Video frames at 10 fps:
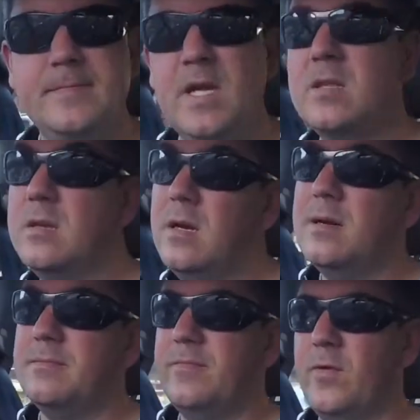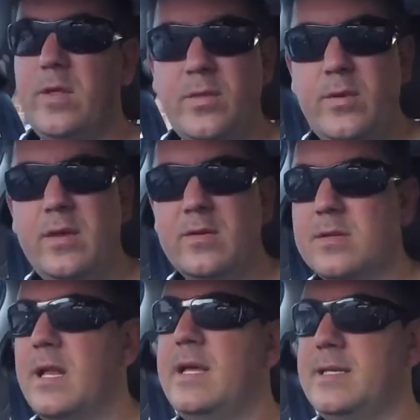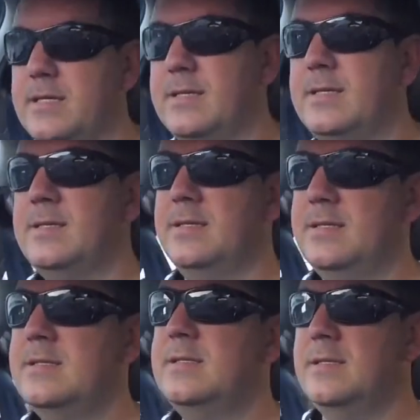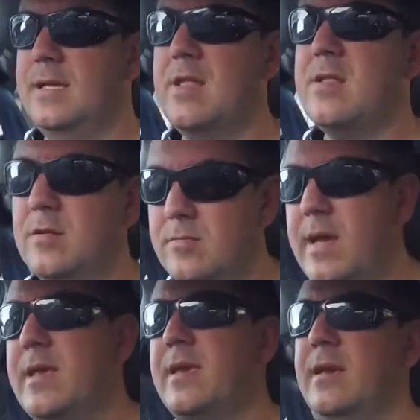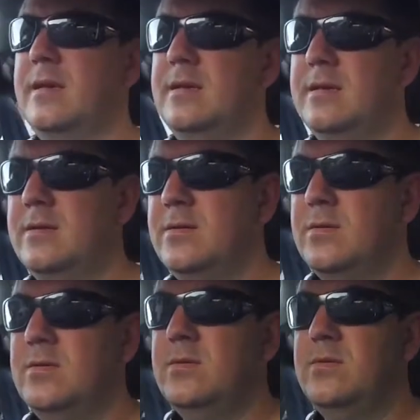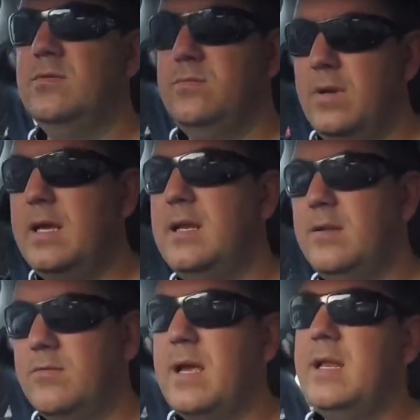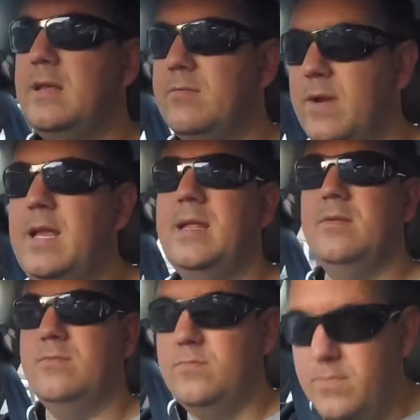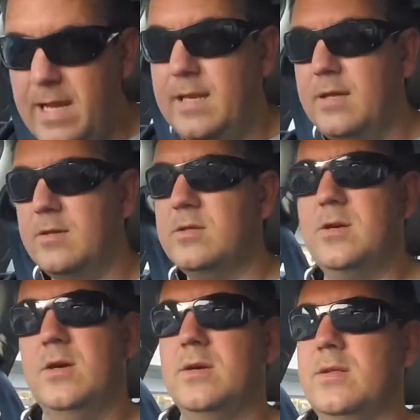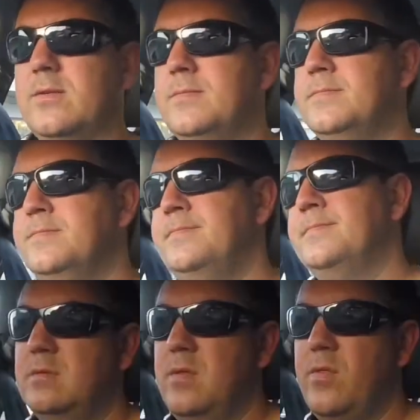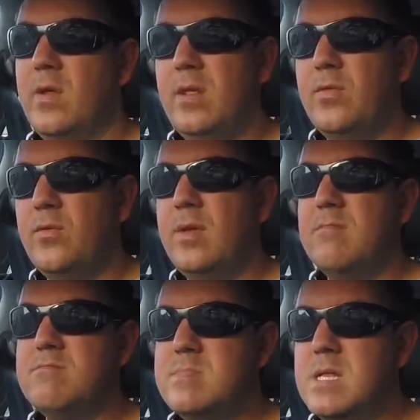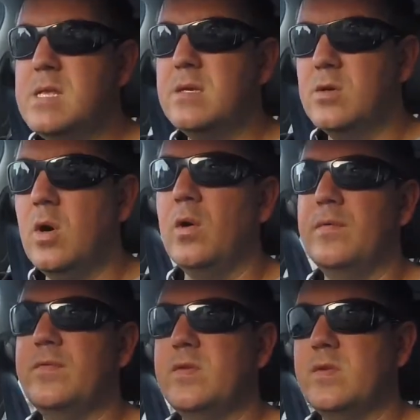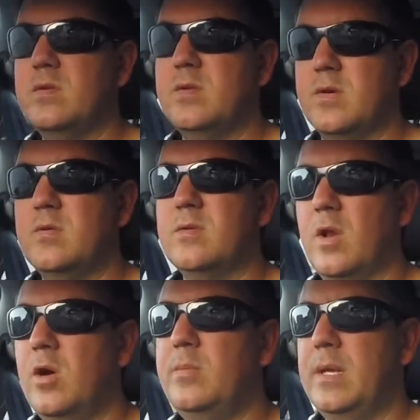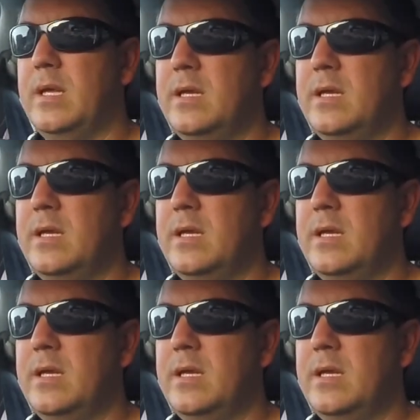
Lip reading: So yeah, 43 years later, they're still making really, really, really, really good cars. 33 million Golfs sold globally.